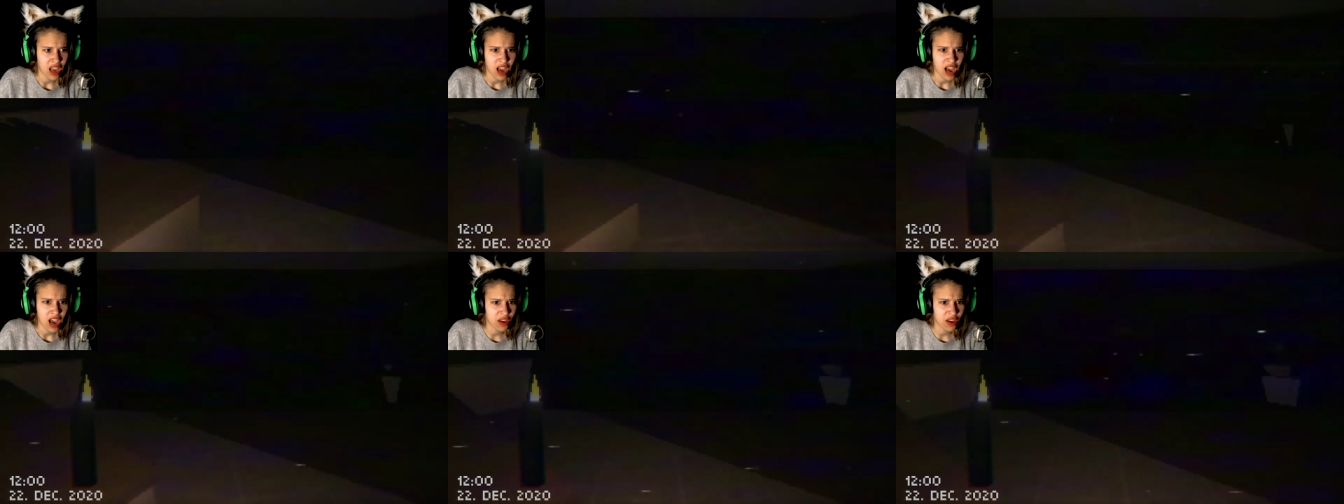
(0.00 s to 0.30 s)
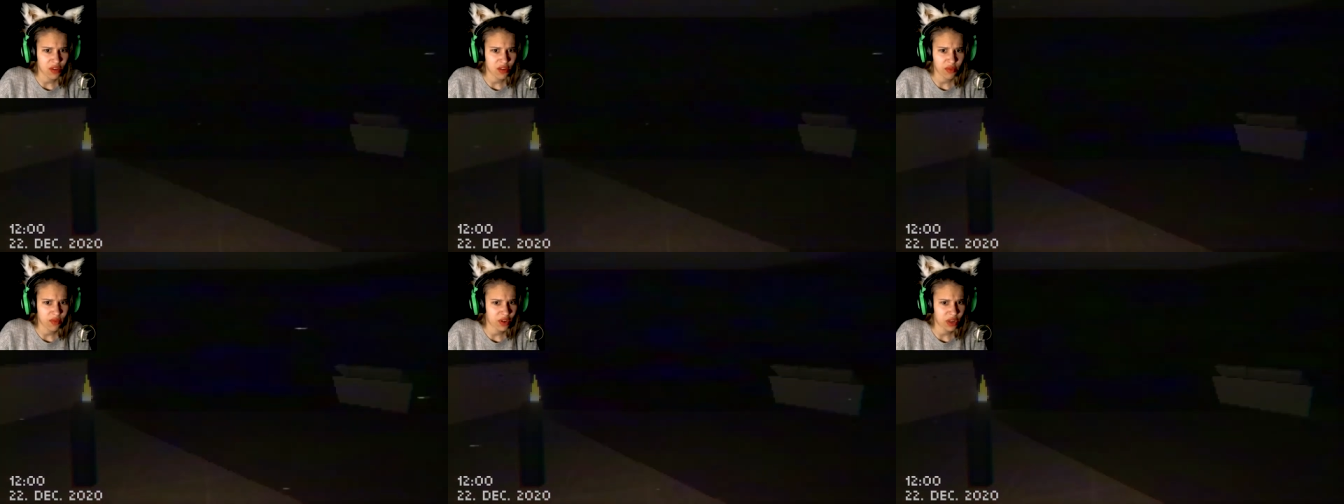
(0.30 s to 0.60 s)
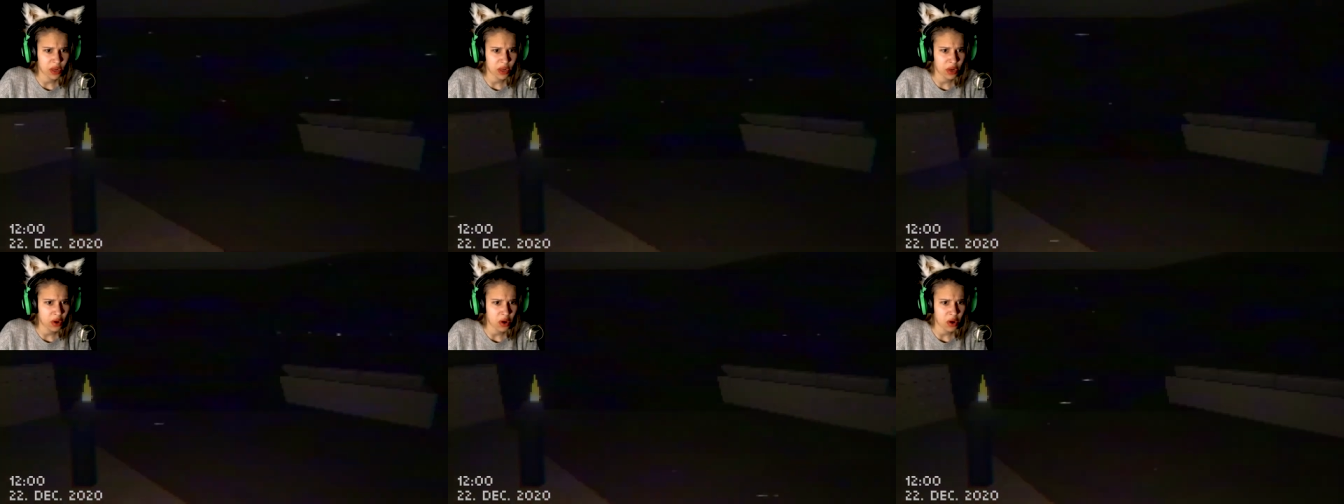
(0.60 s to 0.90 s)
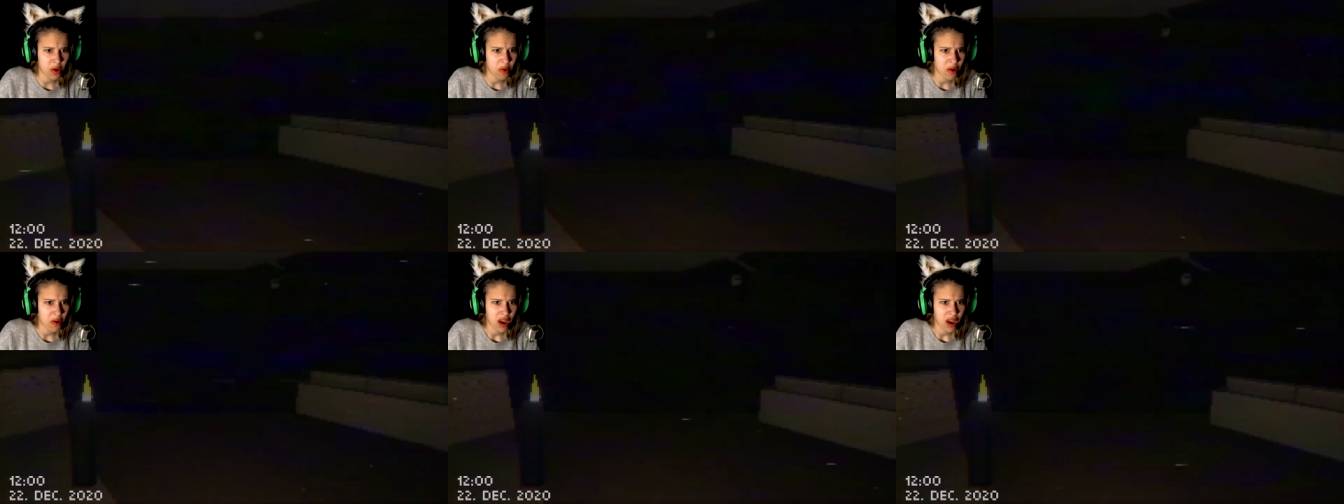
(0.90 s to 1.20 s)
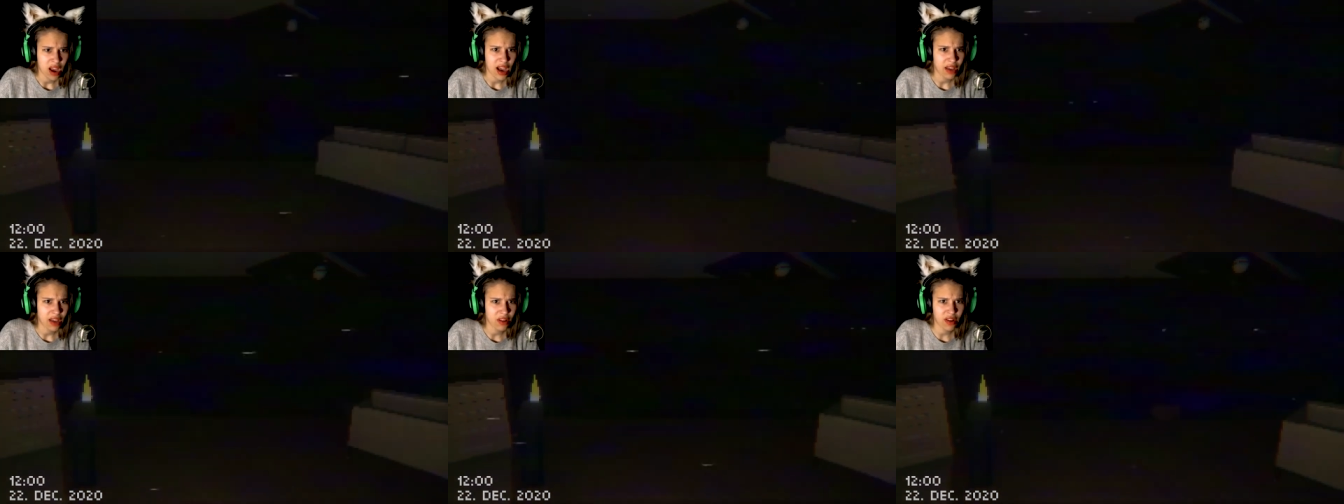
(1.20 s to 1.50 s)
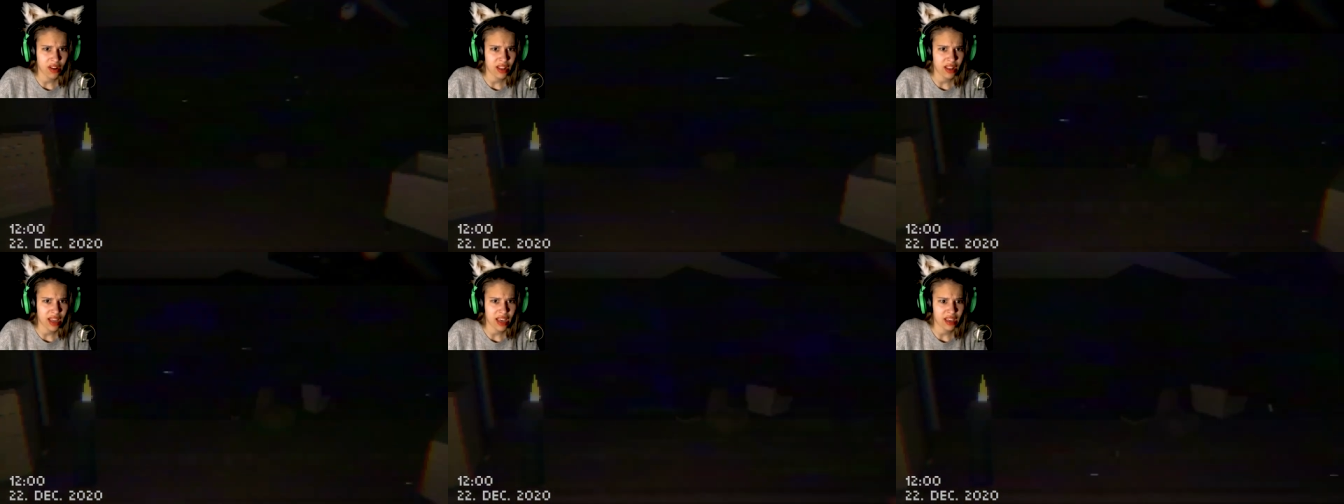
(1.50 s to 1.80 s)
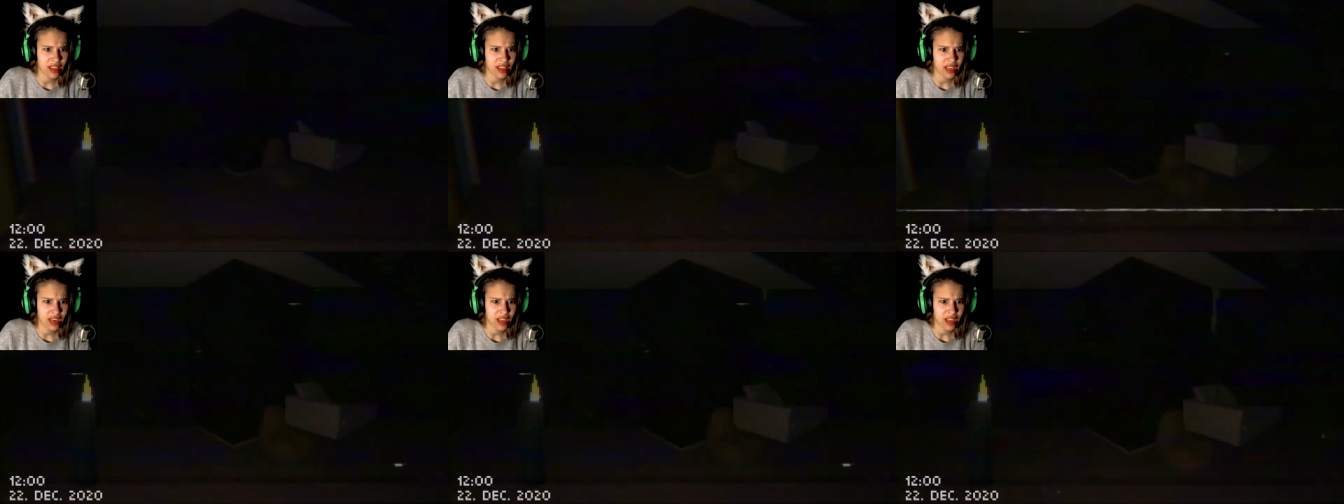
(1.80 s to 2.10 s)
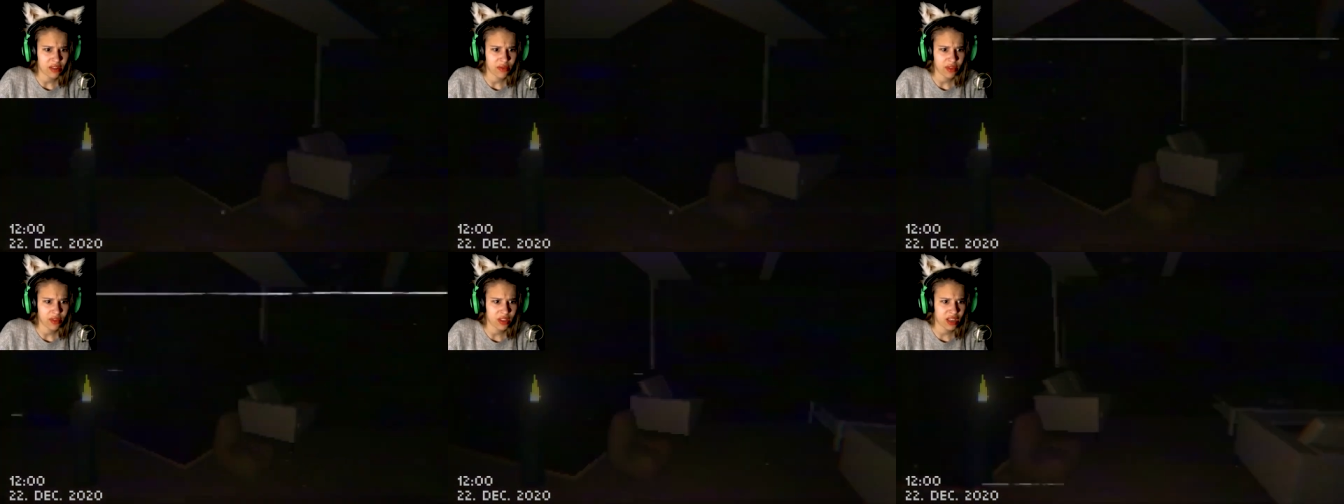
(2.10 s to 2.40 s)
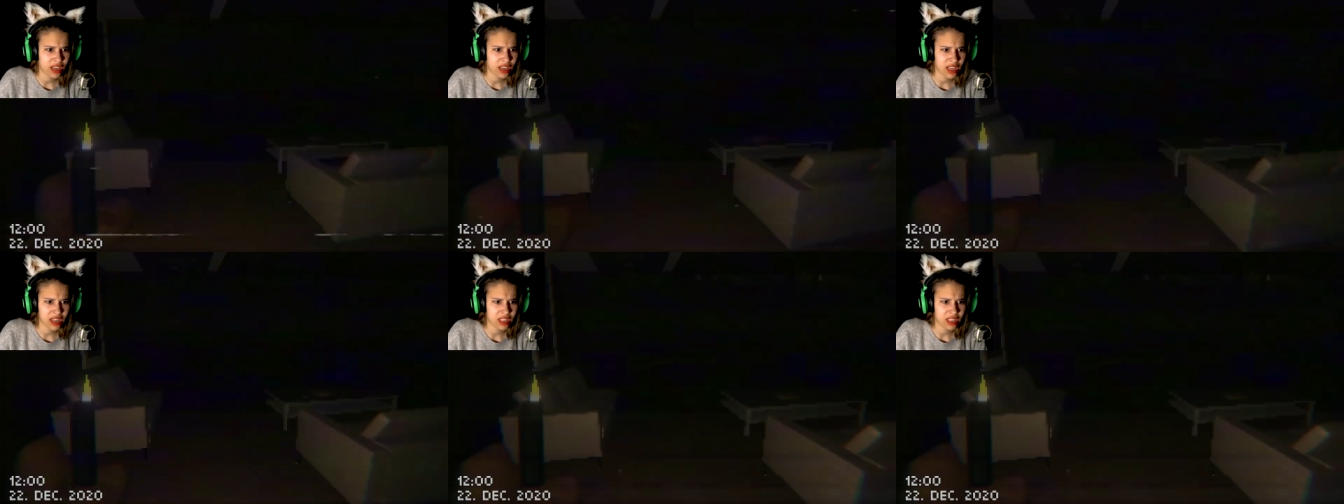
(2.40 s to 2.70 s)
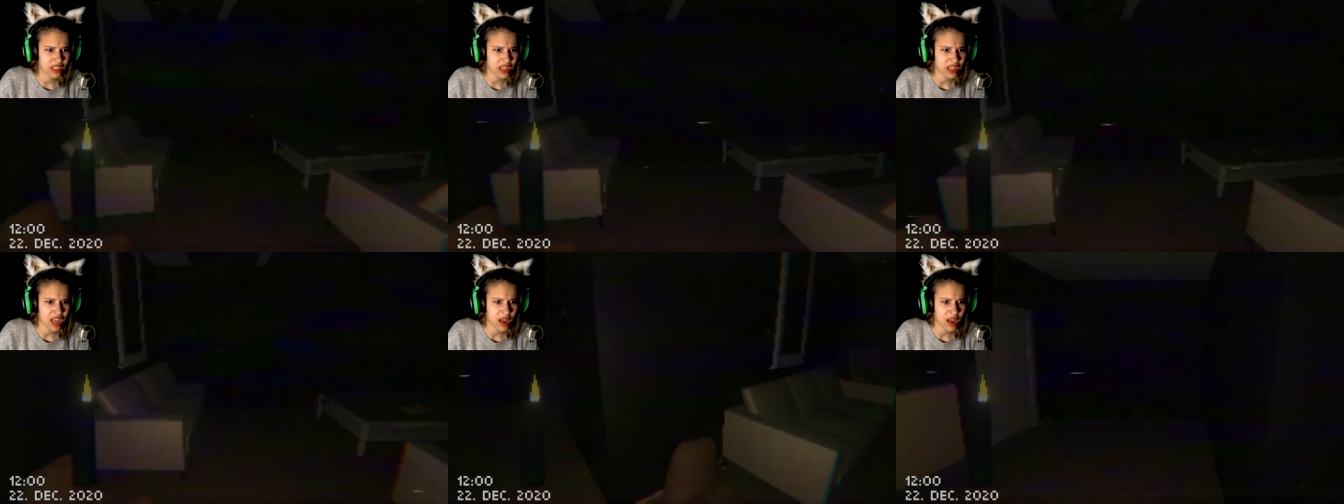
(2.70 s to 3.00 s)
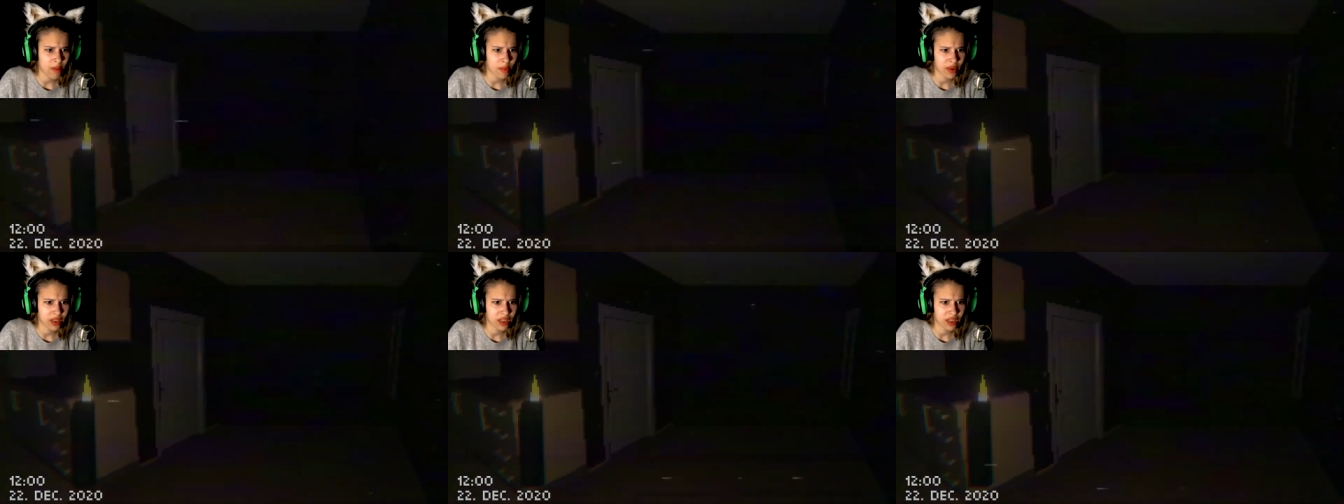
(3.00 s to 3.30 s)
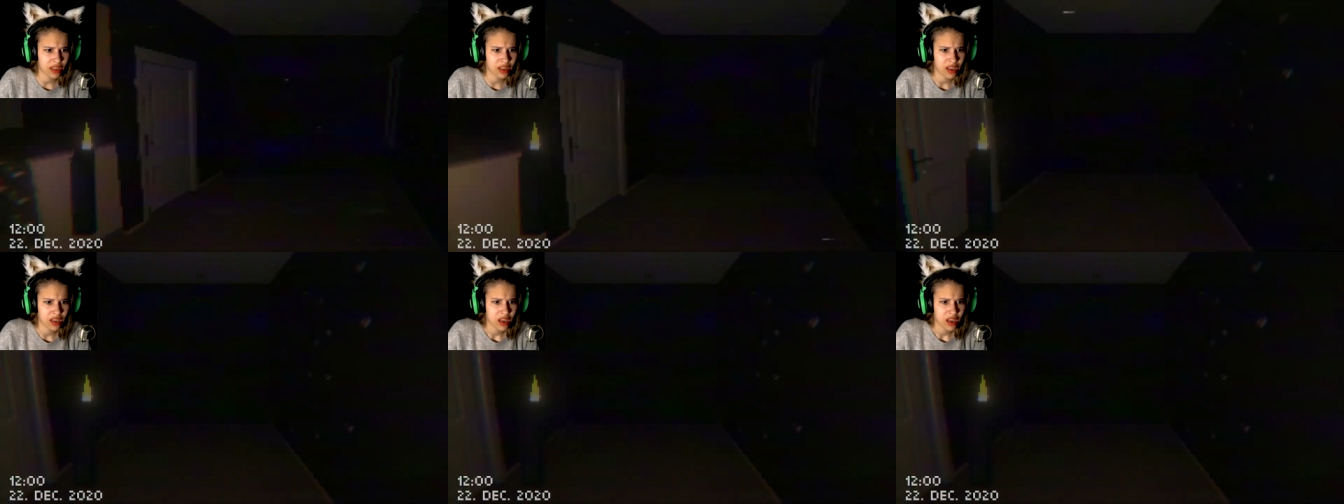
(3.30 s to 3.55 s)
I don't wanna know. I don't like that. What the heck is happening?